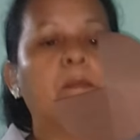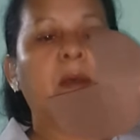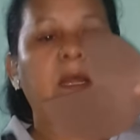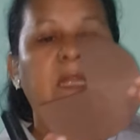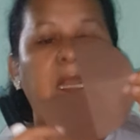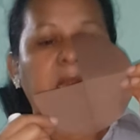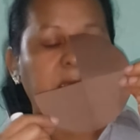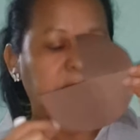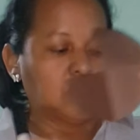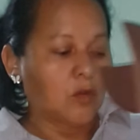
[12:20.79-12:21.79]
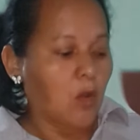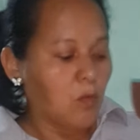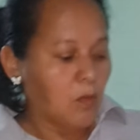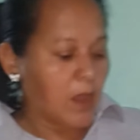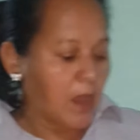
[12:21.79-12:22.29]
But let's
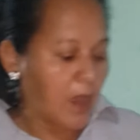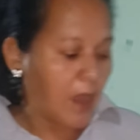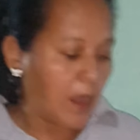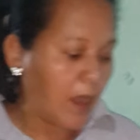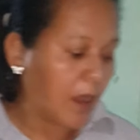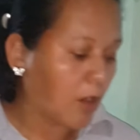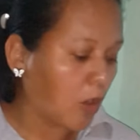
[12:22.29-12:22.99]
draw a